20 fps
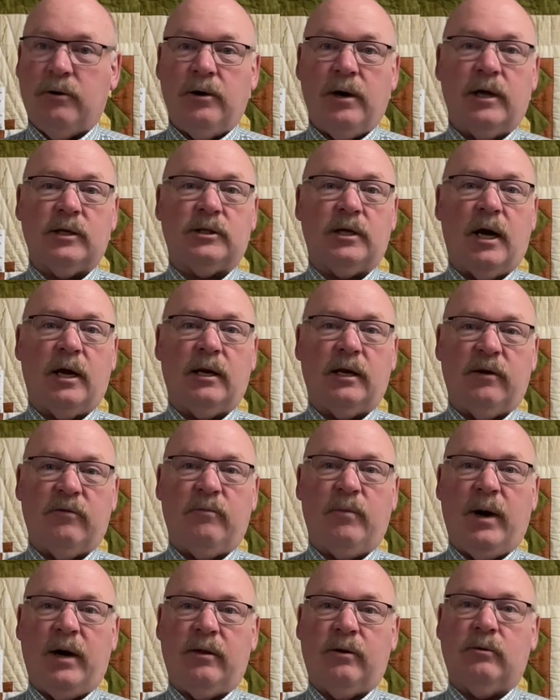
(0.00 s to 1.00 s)
does not live
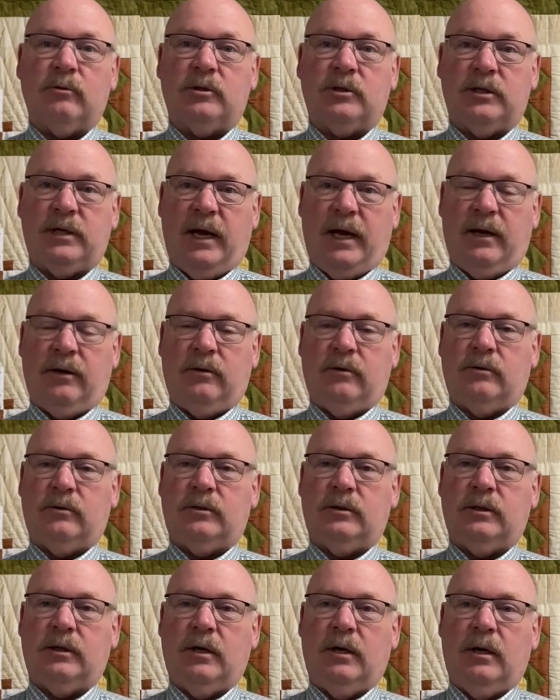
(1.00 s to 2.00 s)
by those
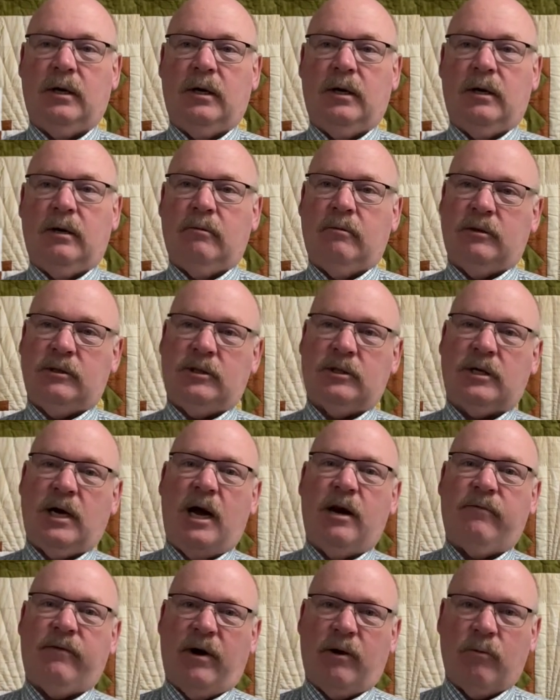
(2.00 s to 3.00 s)
standards, which is
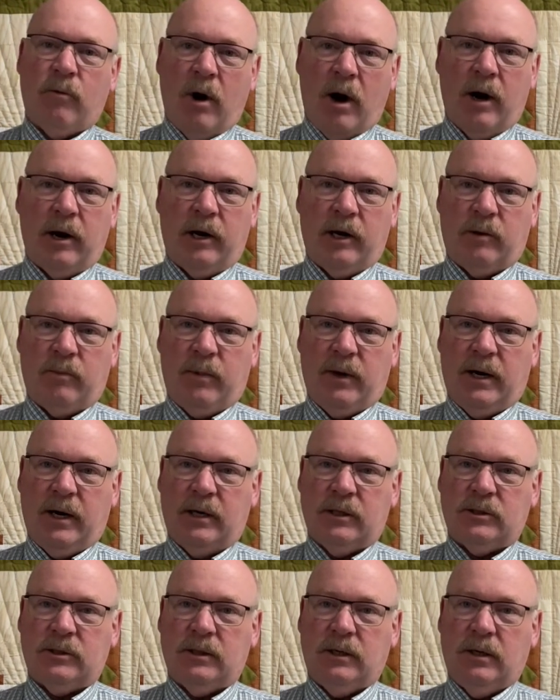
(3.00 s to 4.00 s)
kind of ironic
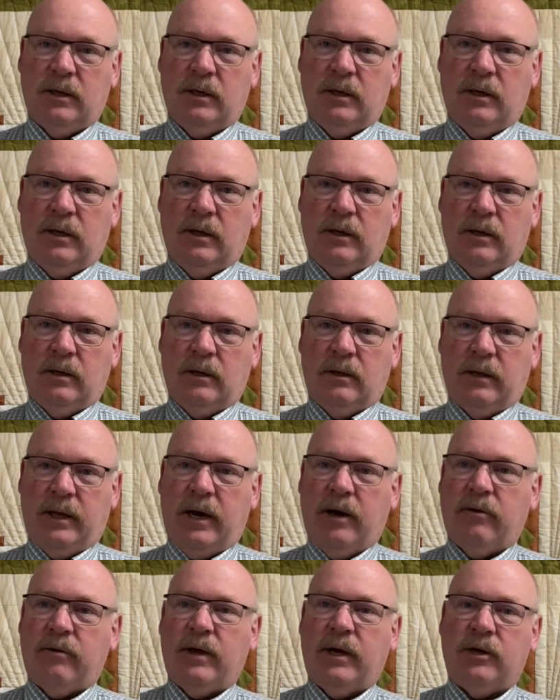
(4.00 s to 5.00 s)
because they
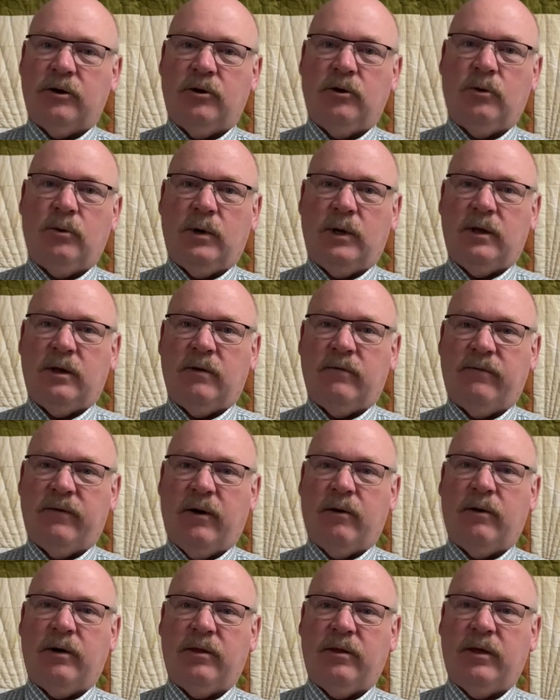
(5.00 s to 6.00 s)
are then doing the
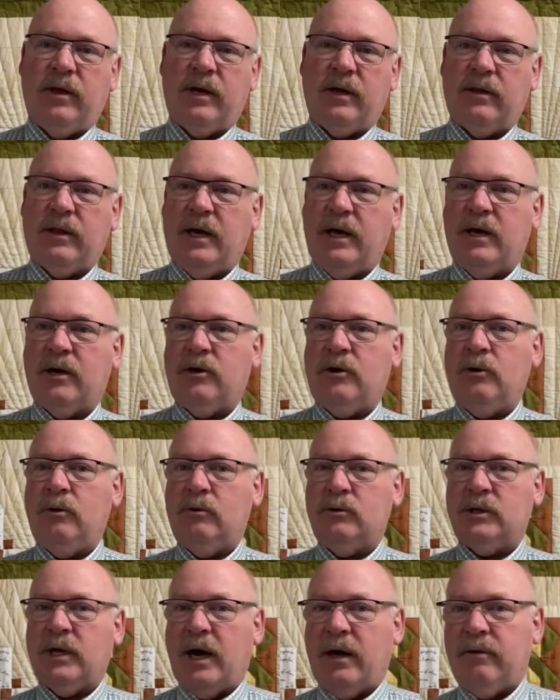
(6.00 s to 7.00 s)
very thing they
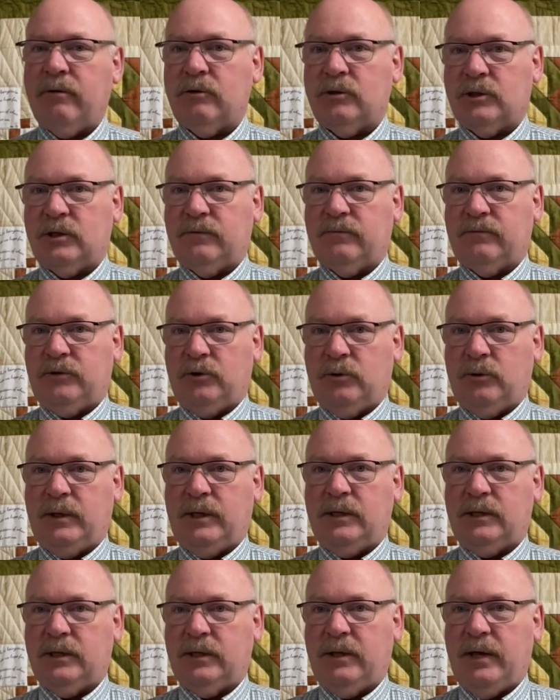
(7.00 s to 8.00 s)
accuse others of
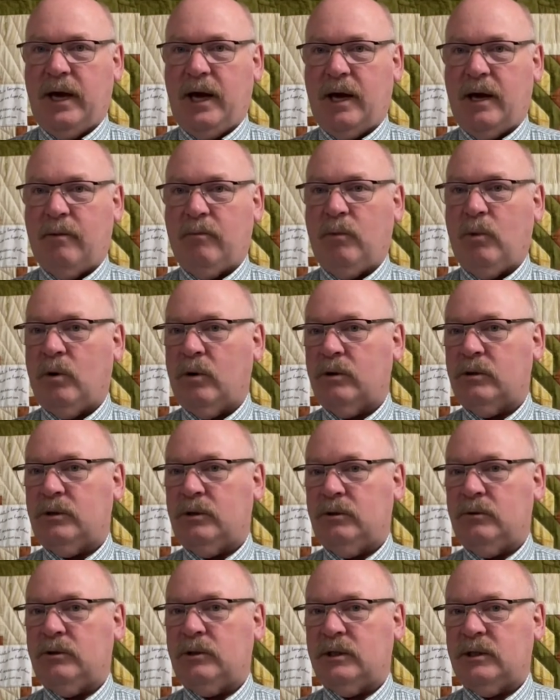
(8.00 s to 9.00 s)
doing to them or
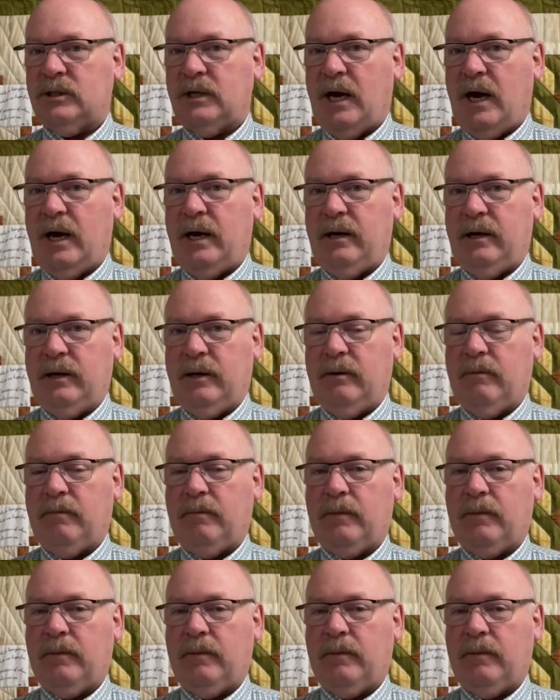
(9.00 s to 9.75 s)
to society.